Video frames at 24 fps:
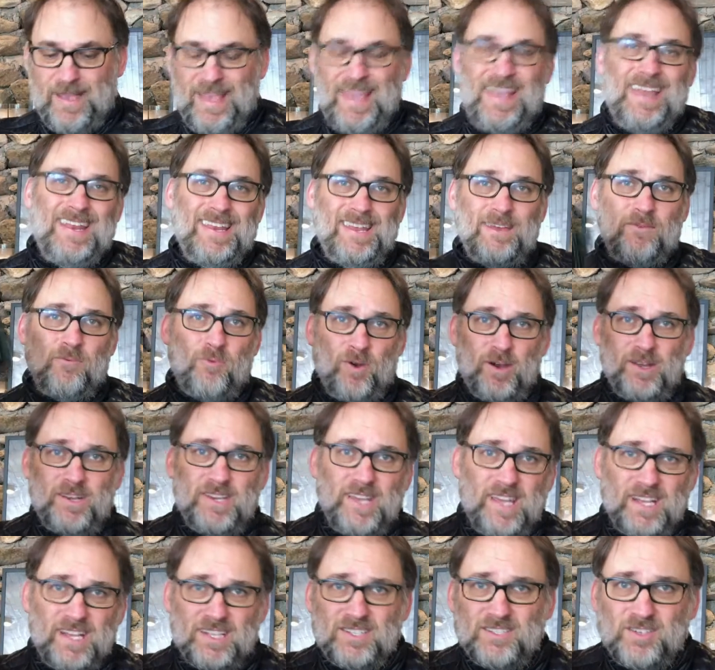
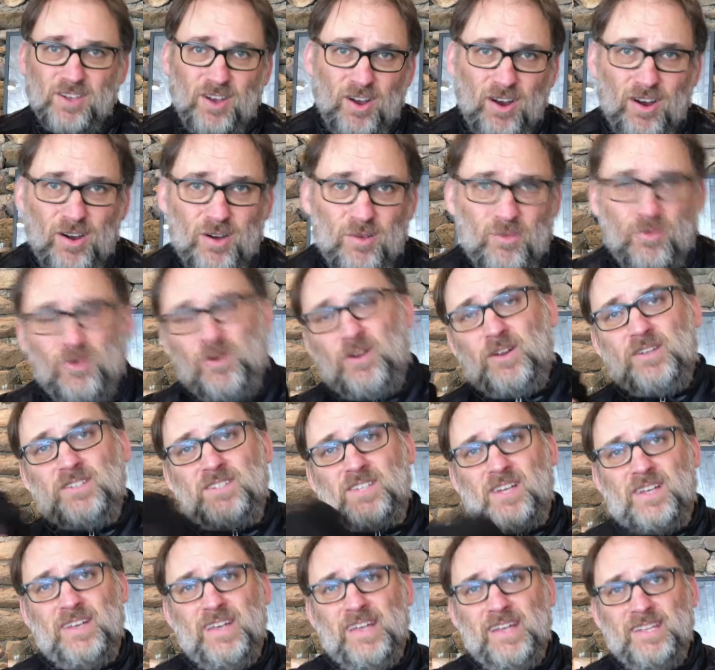81 Guitar Works
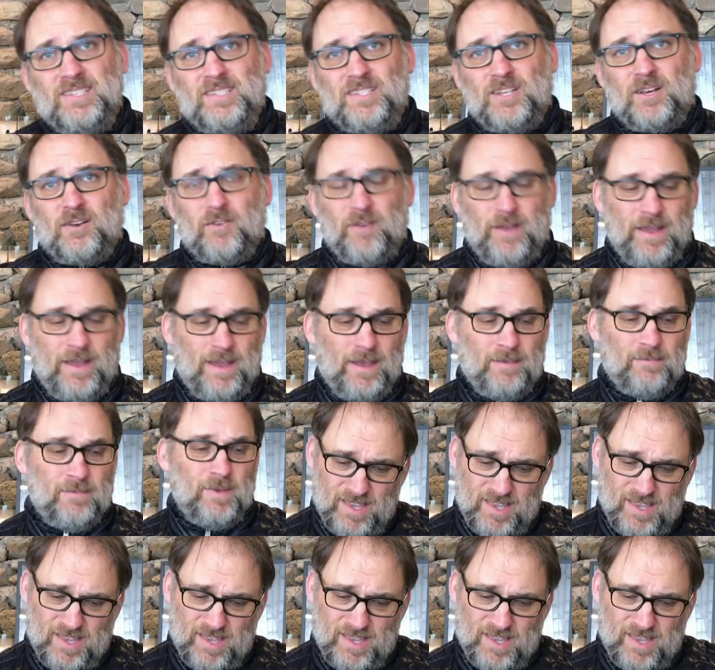on Instagram.